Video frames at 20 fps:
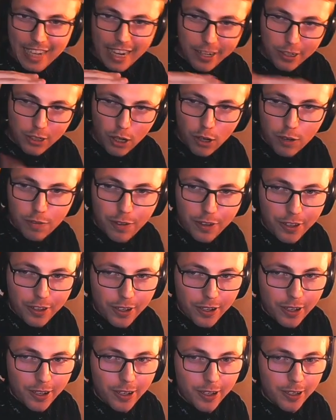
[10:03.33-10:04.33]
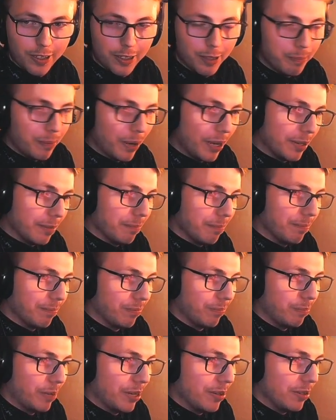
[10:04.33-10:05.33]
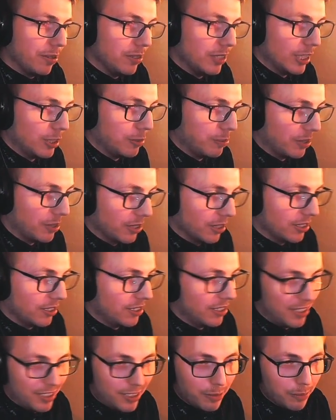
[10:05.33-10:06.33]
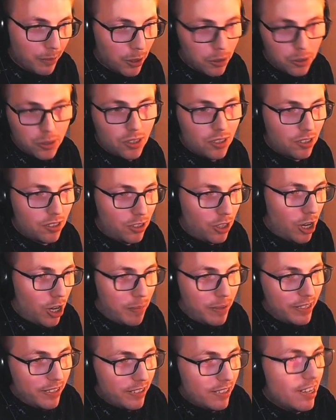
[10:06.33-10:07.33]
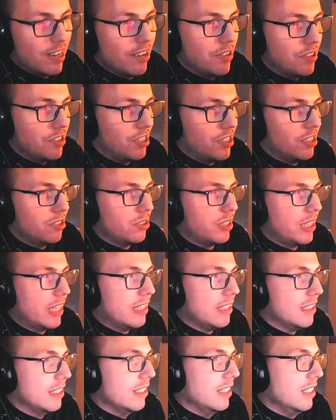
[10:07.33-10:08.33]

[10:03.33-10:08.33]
kind of go for the bottom barrel. That's because that's the most common RNG to get.